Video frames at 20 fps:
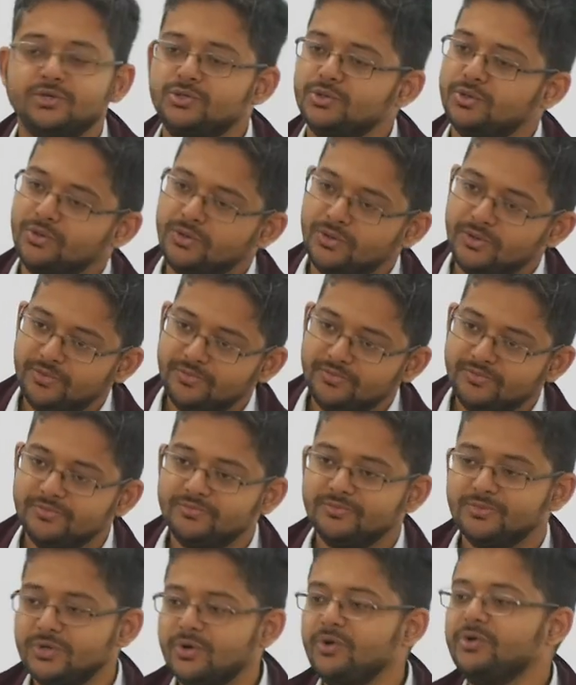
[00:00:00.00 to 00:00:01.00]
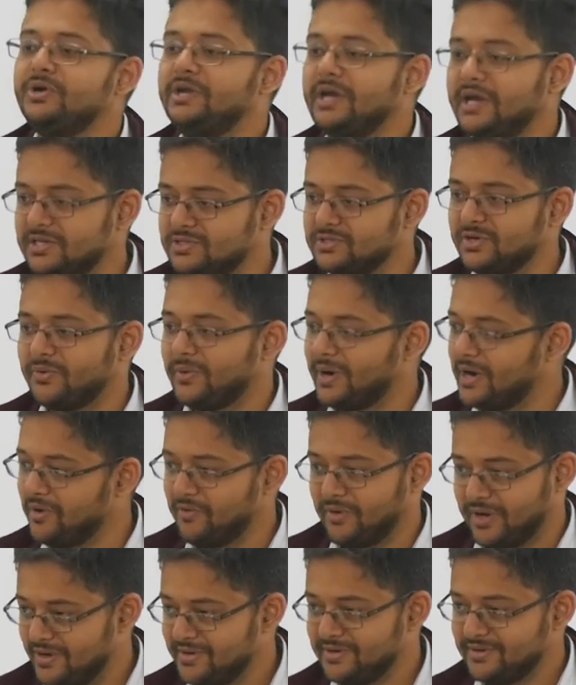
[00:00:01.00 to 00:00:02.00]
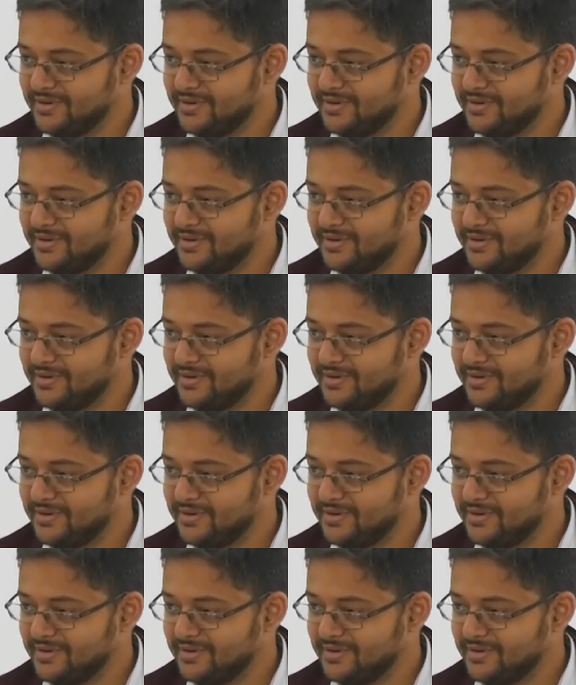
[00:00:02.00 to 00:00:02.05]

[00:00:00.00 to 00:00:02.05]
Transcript: to good days or whatever.